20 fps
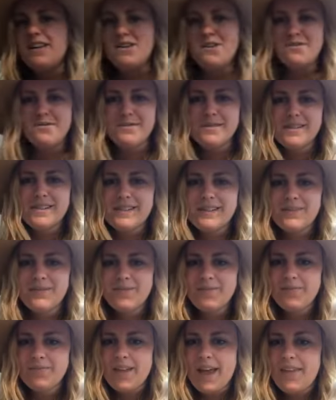I use,
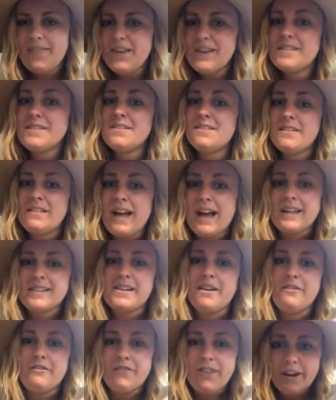and this
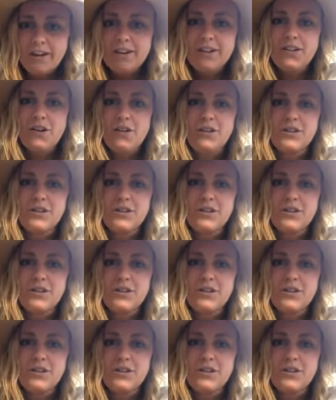lasts a very